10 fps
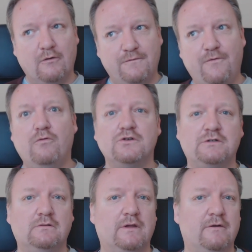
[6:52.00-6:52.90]

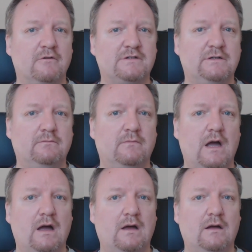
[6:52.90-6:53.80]
Unfortunately, there are some
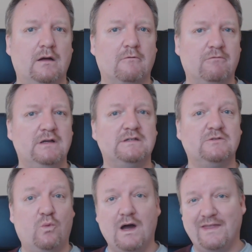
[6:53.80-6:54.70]

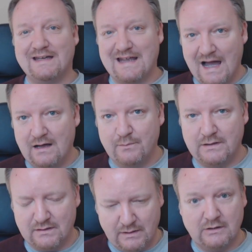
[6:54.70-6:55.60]
reasons why that can't be
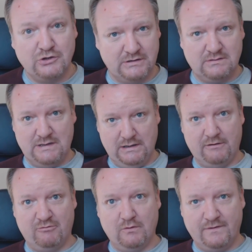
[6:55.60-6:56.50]
done, but I'll just take you
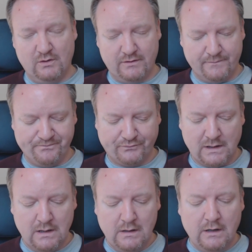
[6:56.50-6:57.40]
through a few of them.
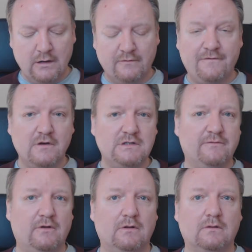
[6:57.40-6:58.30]
First
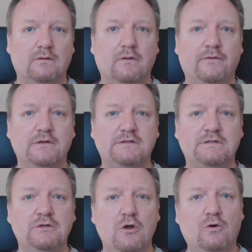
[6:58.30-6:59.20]
of all,
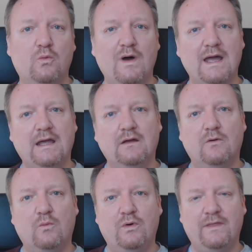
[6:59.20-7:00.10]
there's no way
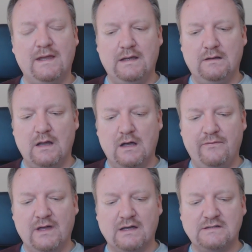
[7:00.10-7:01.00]
within
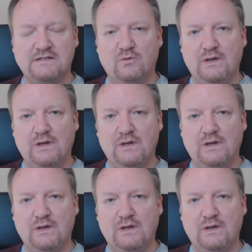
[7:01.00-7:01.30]
the access